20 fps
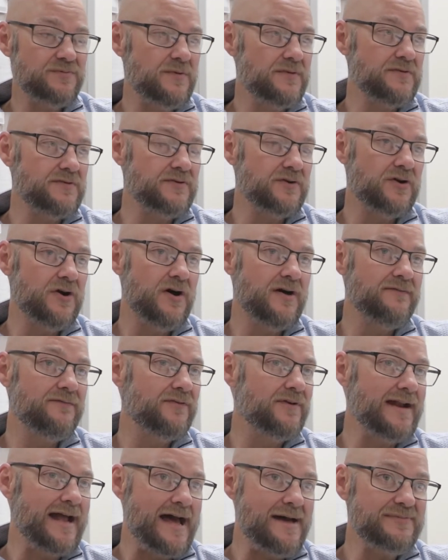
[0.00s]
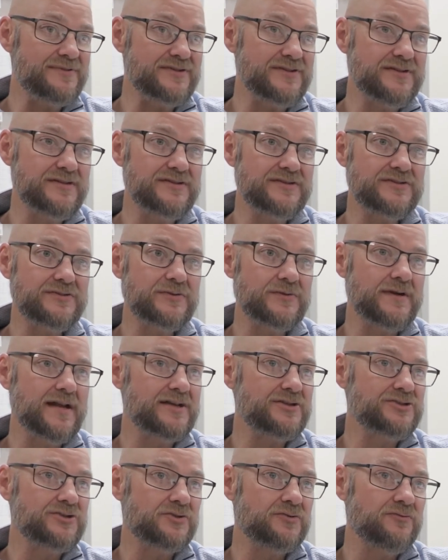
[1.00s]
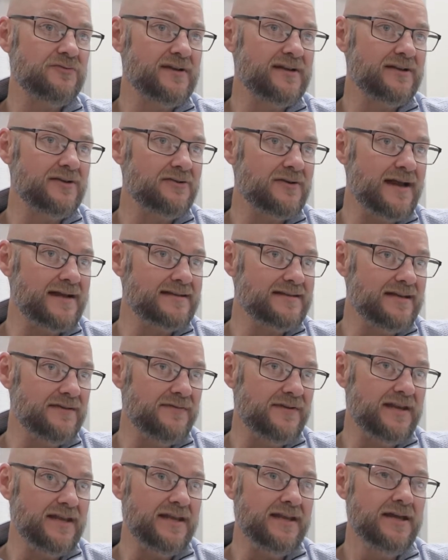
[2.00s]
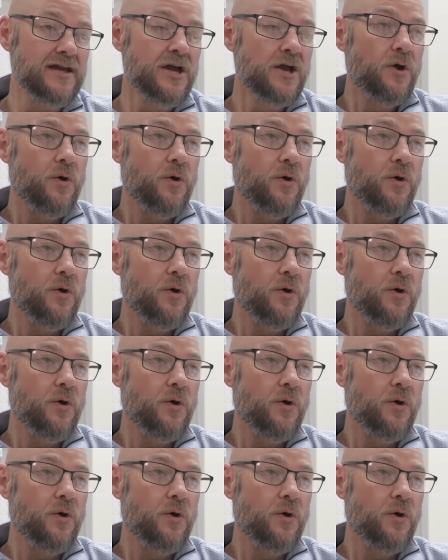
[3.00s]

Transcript: whether they're gone for an absence or an extracurricular activity,